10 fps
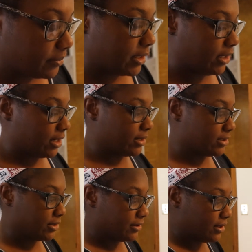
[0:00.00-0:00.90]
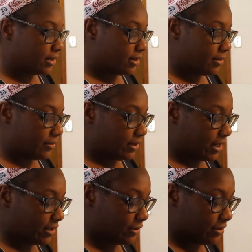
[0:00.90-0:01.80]
But yeah, so we're
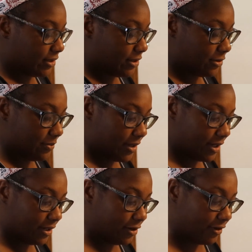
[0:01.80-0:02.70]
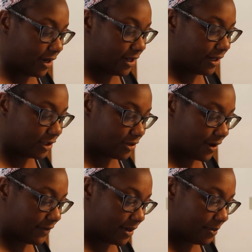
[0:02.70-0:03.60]
not doing no big grand
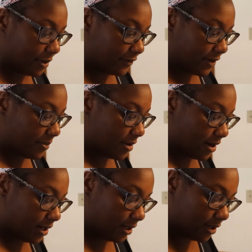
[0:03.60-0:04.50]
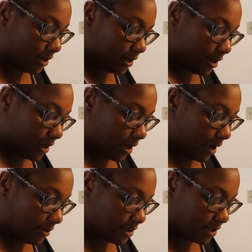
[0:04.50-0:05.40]
extravagant birthday party.
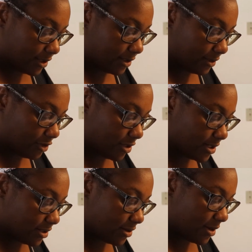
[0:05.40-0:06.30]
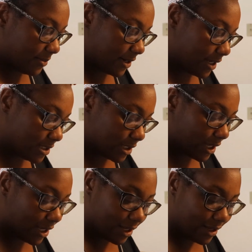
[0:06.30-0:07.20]
I'm just gonna dress her up nice.
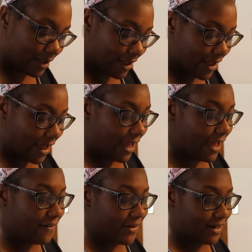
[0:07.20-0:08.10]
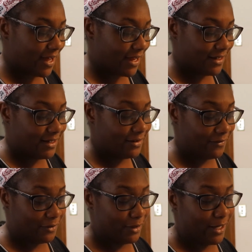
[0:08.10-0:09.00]
I have an idea
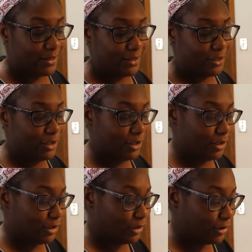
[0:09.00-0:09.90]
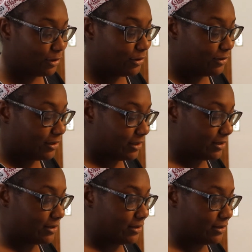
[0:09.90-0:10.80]
for like the
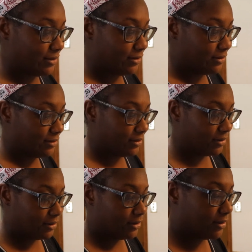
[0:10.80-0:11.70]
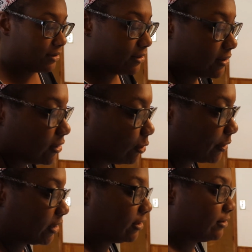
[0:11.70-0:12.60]
cutest,
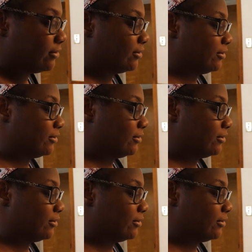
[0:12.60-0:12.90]
super cute,